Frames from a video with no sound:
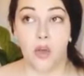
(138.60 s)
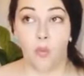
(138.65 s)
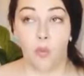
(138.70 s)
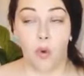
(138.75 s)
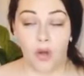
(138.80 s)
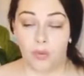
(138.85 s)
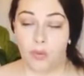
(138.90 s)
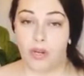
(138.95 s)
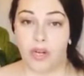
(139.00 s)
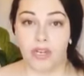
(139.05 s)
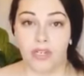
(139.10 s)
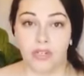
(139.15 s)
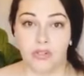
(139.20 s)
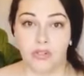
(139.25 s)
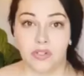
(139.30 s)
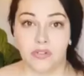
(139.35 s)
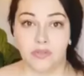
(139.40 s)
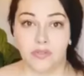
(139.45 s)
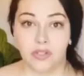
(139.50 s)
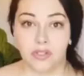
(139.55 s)
what would I do
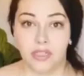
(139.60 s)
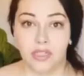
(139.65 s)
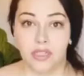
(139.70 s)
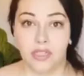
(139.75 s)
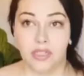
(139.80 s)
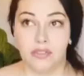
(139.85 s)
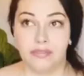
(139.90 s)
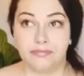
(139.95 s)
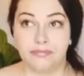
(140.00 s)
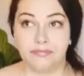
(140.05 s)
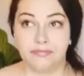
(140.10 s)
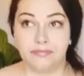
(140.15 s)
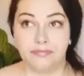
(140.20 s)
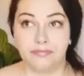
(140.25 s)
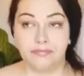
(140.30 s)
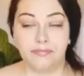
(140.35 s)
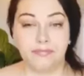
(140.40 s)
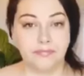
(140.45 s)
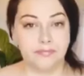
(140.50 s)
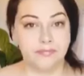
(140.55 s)
differently?
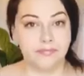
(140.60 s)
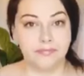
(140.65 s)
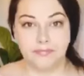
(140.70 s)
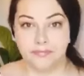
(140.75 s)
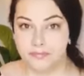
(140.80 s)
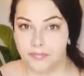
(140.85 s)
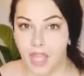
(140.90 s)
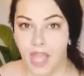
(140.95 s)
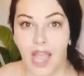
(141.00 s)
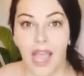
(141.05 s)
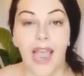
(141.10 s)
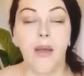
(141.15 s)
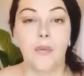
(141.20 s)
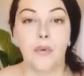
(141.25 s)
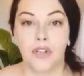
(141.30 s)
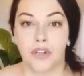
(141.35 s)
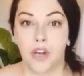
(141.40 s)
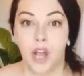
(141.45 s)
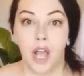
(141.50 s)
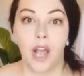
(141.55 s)
I
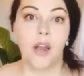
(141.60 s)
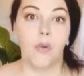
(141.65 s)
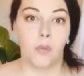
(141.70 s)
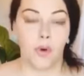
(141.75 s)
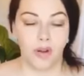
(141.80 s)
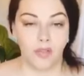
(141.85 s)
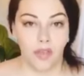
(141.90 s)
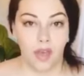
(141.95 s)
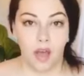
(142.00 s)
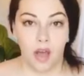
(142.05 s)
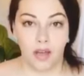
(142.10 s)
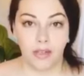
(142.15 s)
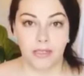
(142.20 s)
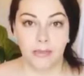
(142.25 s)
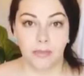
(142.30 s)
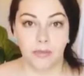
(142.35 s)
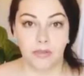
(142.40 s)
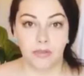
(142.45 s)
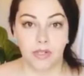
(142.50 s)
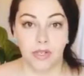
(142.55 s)
would not wear that
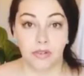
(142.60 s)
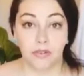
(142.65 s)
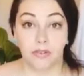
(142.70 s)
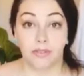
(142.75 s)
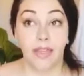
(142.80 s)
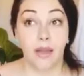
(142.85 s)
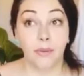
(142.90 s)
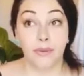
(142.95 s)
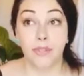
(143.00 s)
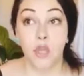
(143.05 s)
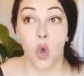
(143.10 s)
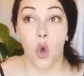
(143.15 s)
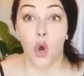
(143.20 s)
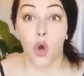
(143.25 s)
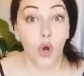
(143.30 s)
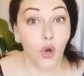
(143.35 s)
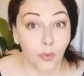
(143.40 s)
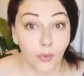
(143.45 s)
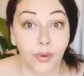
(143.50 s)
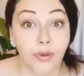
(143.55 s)
hospital gown. That was
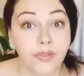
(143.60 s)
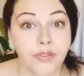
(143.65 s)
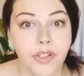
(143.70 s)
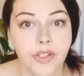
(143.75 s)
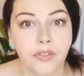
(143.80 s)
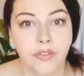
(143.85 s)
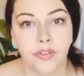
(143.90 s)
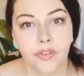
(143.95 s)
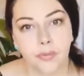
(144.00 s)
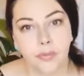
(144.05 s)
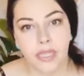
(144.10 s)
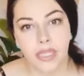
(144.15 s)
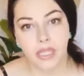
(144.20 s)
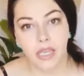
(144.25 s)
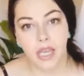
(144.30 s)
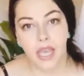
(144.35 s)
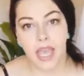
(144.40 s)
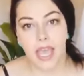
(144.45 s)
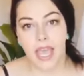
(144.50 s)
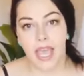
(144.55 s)
horrific for
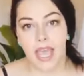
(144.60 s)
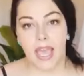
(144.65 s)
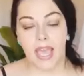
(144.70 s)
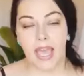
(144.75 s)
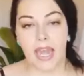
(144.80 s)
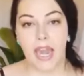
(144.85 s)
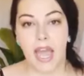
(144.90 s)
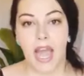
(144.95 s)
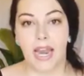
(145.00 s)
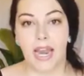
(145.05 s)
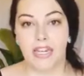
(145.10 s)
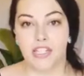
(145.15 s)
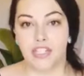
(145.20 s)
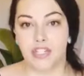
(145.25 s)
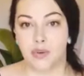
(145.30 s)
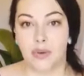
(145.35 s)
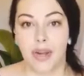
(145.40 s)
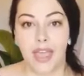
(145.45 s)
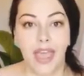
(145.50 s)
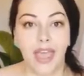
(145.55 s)
me. And I
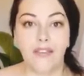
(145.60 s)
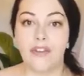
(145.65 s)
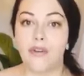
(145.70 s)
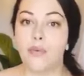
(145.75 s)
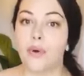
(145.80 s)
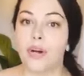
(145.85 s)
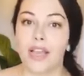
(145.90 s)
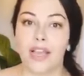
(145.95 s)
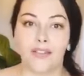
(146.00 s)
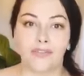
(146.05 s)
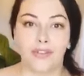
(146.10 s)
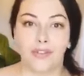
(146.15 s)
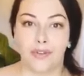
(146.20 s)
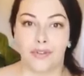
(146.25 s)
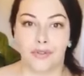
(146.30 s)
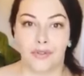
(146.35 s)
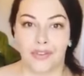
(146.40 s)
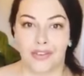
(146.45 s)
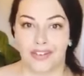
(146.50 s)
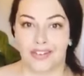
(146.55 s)
don't ever want to have to go
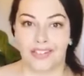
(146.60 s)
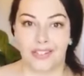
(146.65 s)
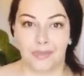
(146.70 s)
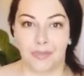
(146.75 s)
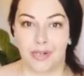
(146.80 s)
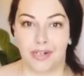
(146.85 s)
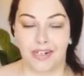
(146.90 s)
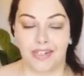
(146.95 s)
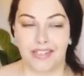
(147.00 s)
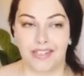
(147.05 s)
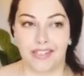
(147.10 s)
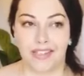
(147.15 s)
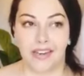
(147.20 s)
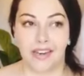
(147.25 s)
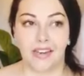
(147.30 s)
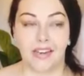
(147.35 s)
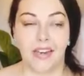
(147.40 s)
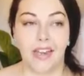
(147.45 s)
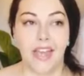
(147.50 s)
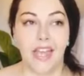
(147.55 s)
through that experience
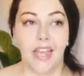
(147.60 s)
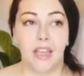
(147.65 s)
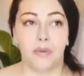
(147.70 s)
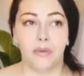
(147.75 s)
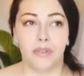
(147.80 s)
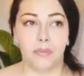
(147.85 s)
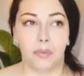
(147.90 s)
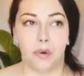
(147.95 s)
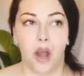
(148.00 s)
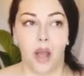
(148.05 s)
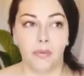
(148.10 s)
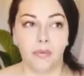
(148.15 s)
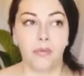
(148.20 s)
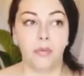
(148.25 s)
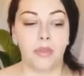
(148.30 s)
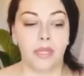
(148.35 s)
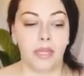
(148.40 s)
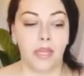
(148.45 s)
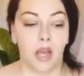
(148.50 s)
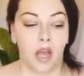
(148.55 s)
again. It was
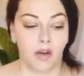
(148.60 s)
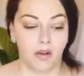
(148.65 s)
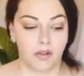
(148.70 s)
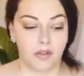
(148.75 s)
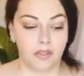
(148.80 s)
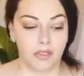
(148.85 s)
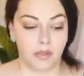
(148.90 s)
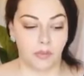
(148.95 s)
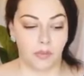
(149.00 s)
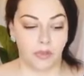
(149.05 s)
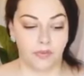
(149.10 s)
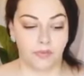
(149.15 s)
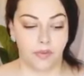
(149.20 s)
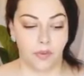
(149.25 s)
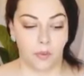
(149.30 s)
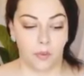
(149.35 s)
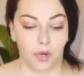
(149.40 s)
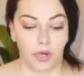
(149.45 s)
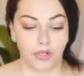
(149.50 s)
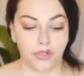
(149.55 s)
probably, honestly, one of
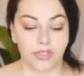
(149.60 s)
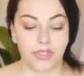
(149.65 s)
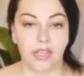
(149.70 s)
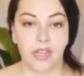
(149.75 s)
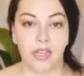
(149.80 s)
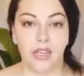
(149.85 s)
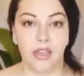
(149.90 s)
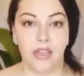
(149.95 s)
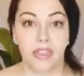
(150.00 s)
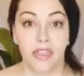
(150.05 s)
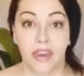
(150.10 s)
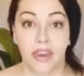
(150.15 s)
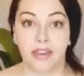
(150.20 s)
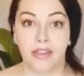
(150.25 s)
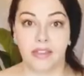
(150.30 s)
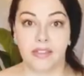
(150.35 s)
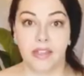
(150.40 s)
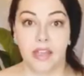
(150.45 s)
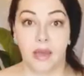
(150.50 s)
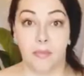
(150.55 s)
the worst
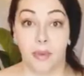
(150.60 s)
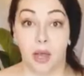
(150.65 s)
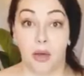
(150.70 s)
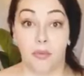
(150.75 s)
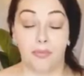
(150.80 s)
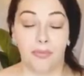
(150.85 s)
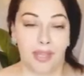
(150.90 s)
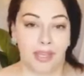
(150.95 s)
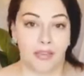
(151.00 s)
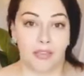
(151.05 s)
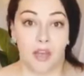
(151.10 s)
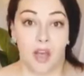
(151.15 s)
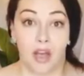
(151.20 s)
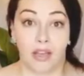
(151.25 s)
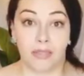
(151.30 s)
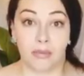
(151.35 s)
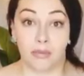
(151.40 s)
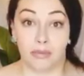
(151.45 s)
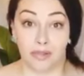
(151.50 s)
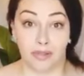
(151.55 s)
things about being in the
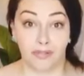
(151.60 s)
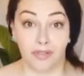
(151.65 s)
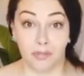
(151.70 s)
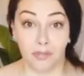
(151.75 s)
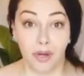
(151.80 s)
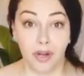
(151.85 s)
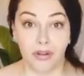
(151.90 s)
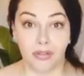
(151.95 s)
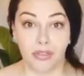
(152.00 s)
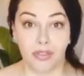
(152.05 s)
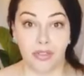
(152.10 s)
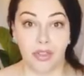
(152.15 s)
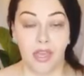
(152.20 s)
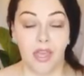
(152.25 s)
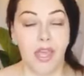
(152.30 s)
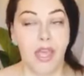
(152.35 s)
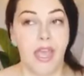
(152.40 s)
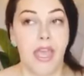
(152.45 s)
hospital and giving birth.